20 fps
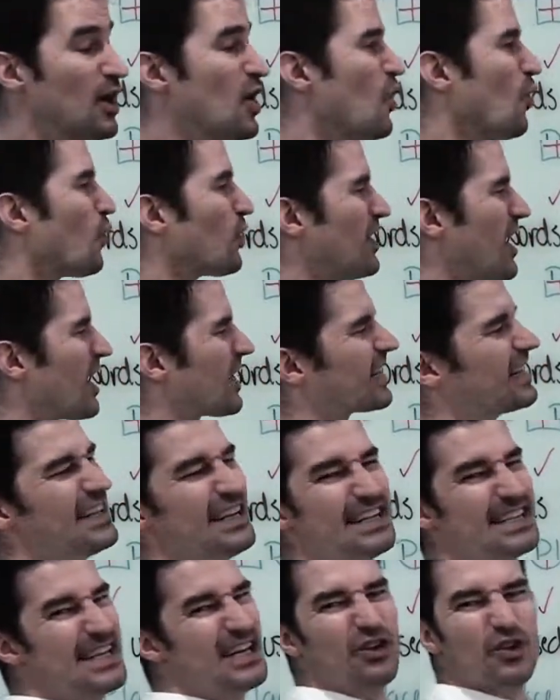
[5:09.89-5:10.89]
We're not going to
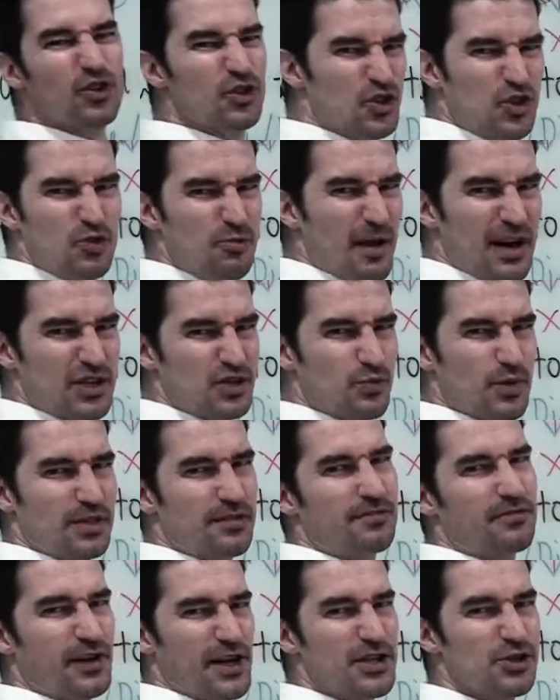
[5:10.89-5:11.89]
deal too much with
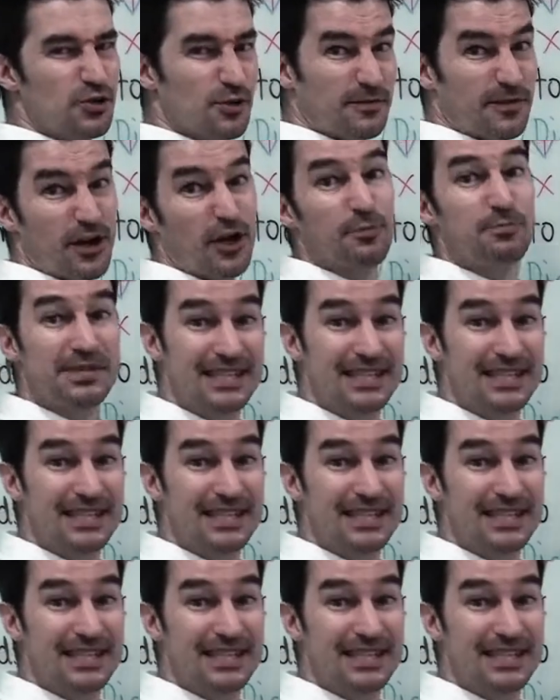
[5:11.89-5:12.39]
phrasal verbs